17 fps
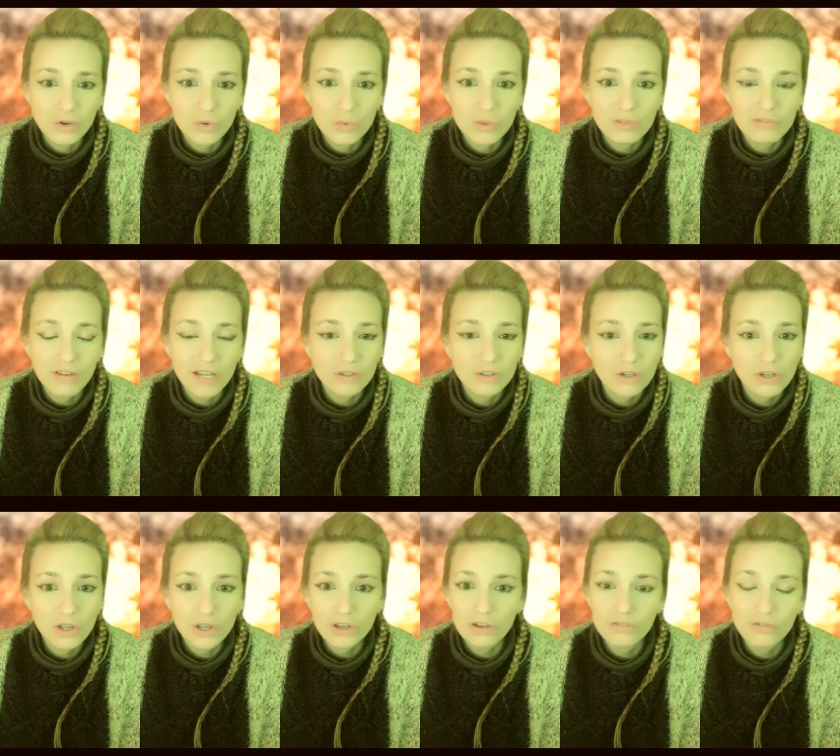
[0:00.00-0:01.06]
We find a
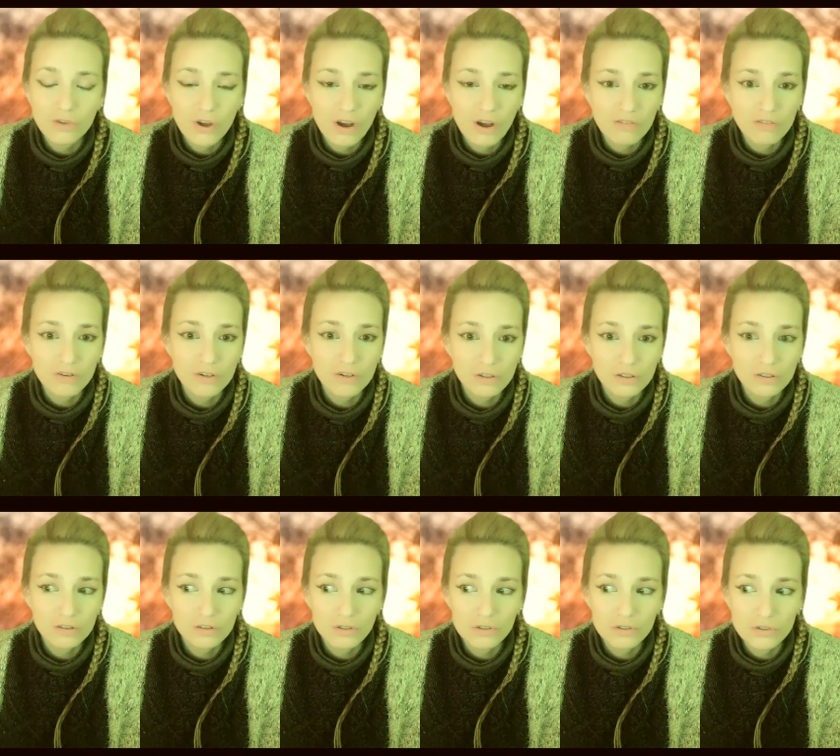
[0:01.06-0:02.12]
lot of
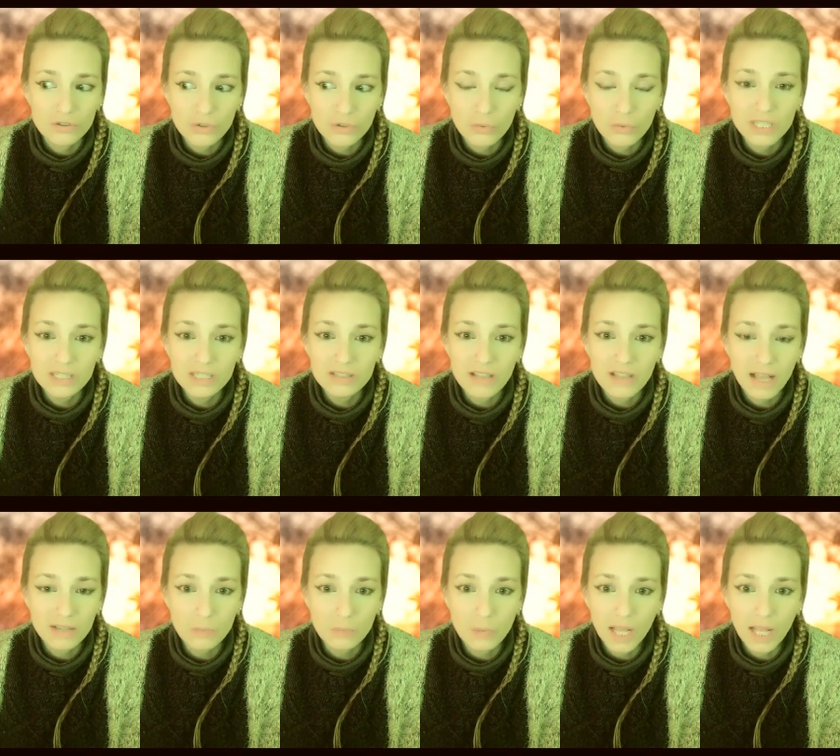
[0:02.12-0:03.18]
cover stories
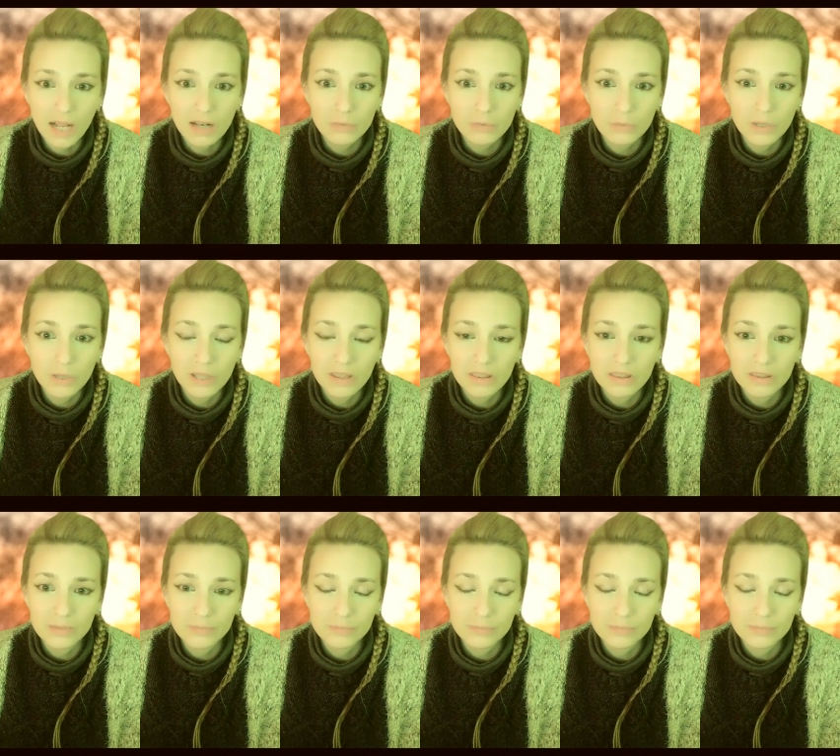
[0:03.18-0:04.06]
as well with,